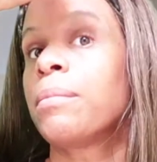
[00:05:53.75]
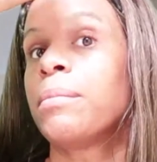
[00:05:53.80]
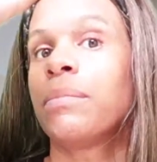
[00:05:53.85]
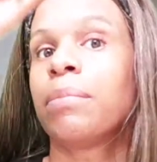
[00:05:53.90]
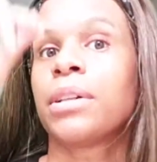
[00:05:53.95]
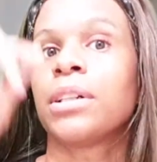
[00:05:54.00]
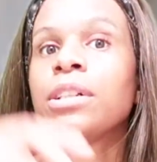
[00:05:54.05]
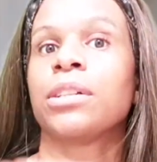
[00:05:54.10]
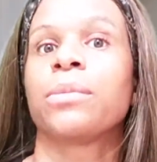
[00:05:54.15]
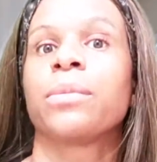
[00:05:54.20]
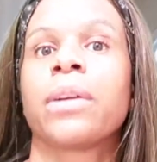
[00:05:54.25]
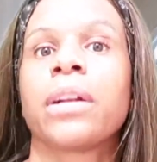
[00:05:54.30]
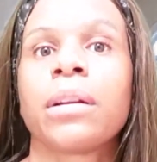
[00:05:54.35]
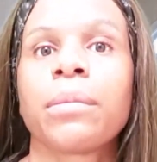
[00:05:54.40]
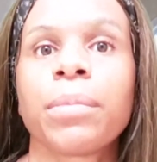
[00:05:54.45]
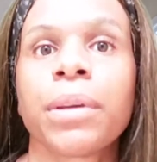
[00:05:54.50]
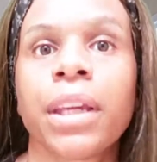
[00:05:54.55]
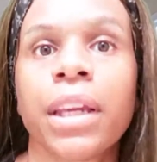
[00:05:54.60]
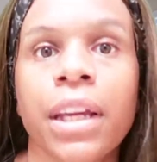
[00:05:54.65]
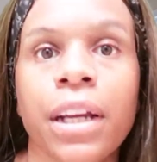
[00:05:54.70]
but you want
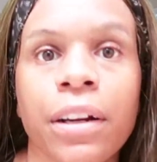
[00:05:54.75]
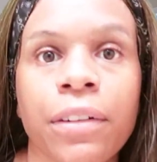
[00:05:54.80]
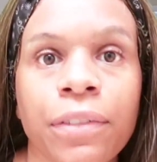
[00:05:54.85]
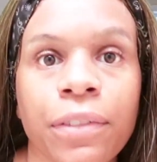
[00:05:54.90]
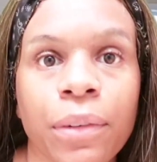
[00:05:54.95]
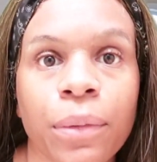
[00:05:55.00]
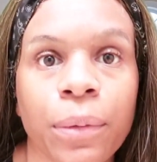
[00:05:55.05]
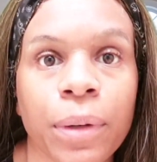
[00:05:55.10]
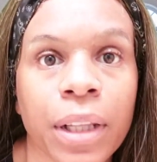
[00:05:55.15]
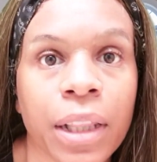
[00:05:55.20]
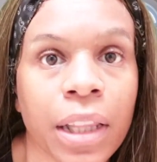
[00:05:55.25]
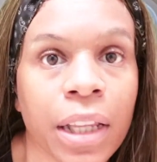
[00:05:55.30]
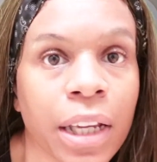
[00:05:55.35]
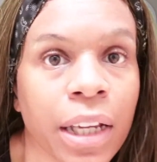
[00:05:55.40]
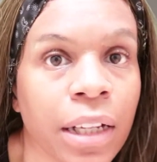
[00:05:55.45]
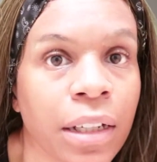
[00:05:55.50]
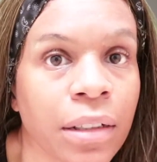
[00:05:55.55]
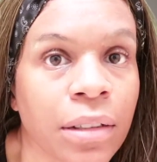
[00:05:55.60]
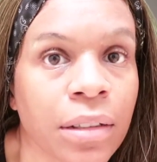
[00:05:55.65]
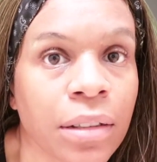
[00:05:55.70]
to be careful with
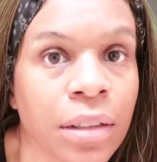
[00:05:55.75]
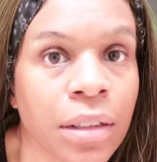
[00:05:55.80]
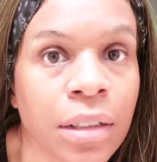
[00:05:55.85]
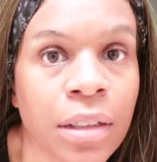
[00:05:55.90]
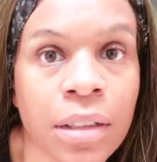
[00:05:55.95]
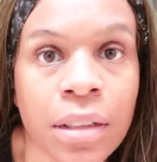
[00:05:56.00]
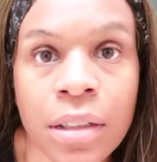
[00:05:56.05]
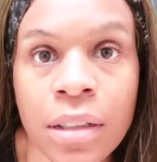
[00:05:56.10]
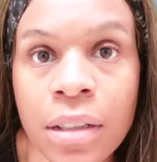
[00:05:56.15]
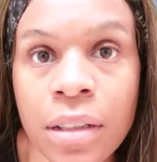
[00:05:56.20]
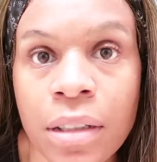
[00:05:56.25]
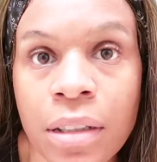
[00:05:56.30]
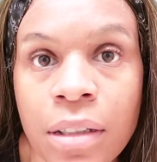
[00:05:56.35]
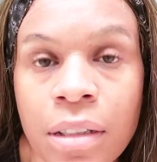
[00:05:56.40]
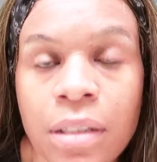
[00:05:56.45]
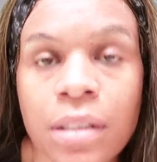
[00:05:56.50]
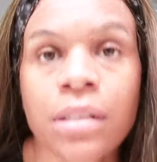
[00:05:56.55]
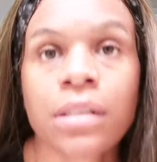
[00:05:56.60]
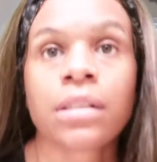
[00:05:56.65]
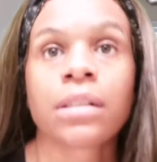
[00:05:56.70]
it.
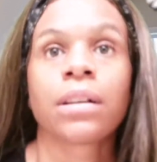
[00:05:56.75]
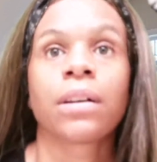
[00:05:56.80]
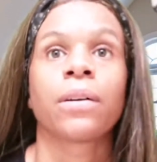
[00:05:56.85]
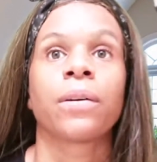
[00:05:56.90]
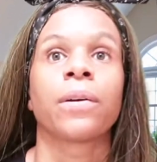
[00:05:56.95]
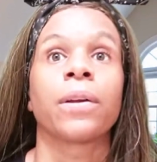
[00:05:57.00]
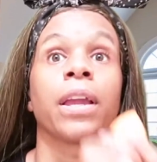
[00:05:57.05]
So